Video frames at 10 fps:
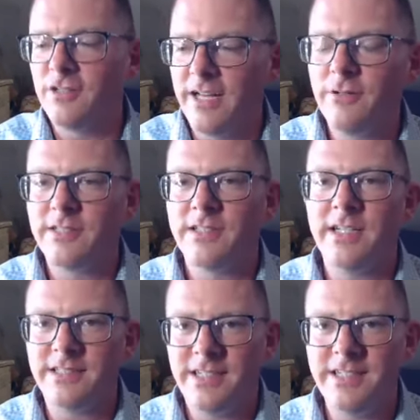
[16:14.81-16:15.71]
I always
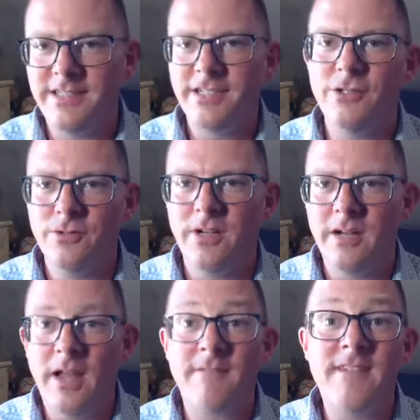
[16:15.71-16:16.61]
like to continue,
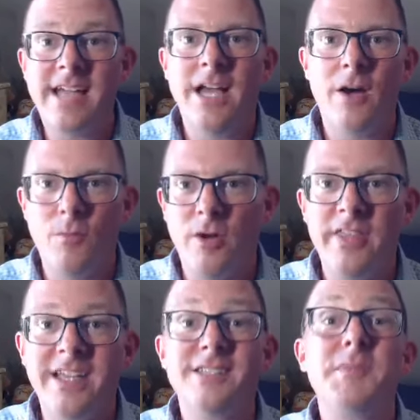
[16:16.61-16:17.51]
and I find out more things.